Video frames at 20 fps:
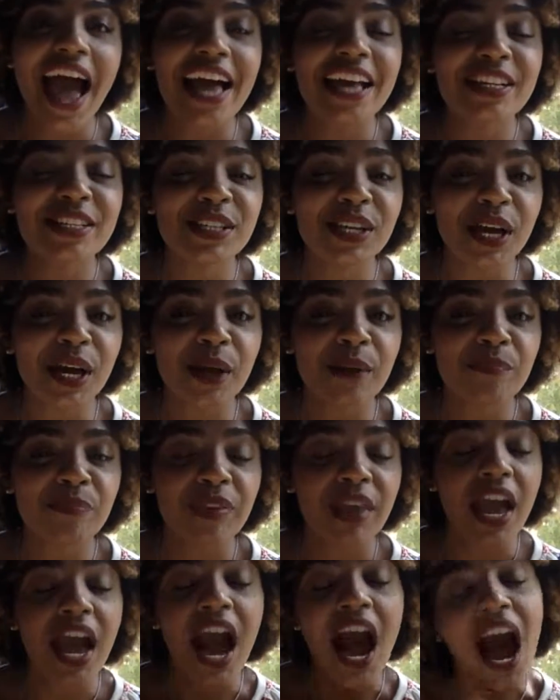And um,
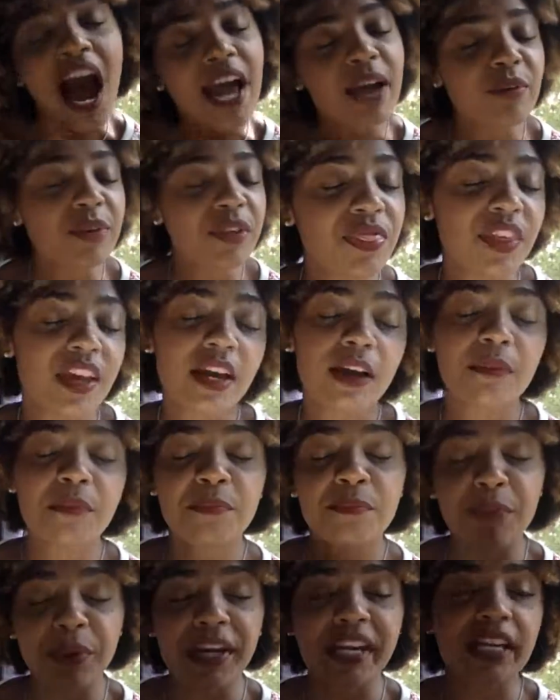I think I
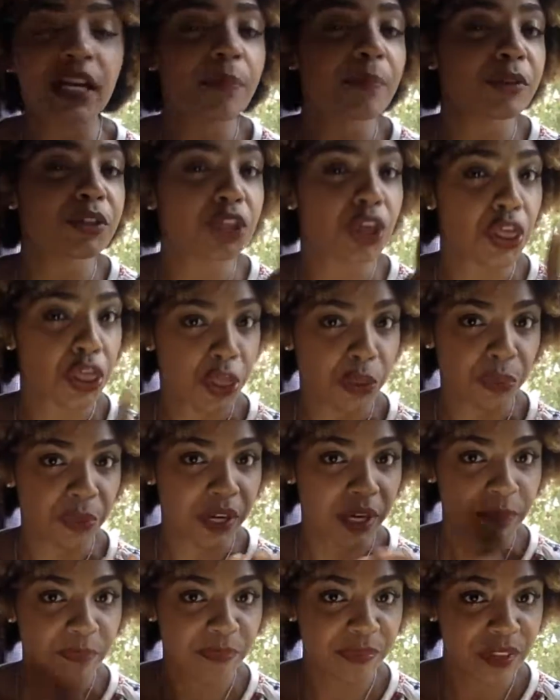would break it up into
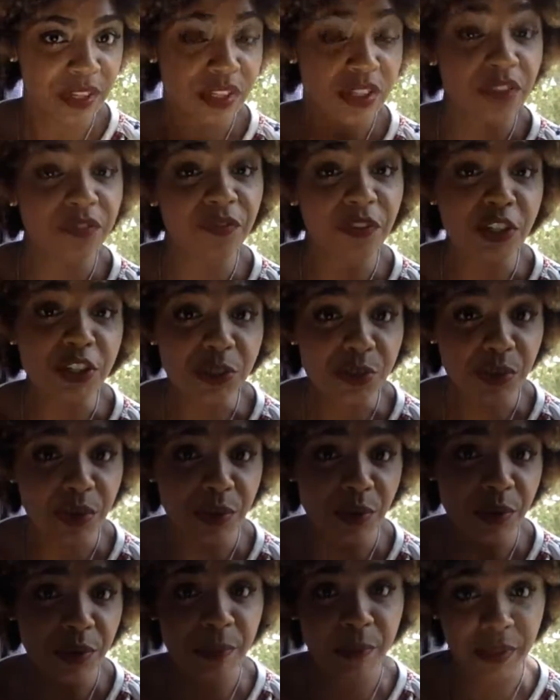three. So the first
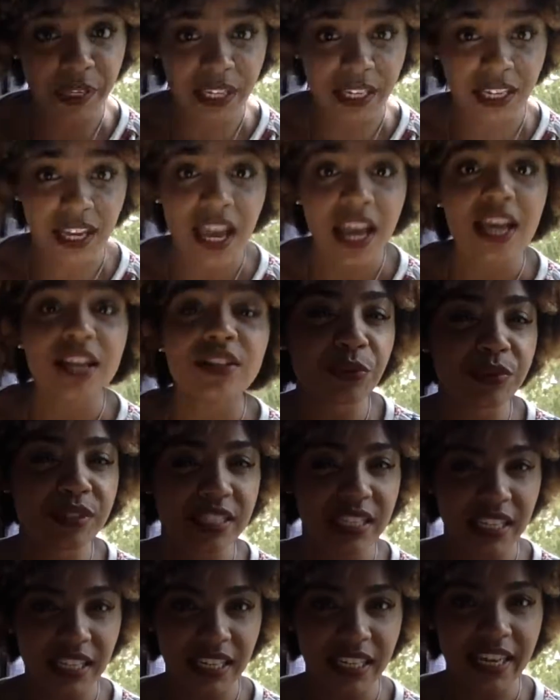one would be
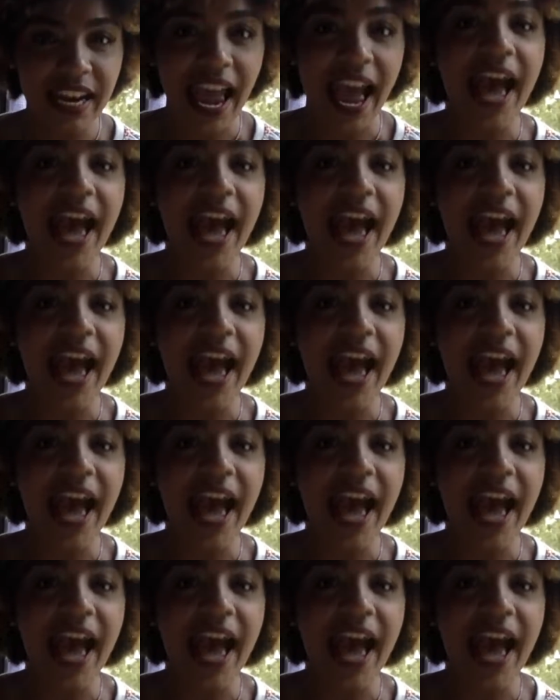routine?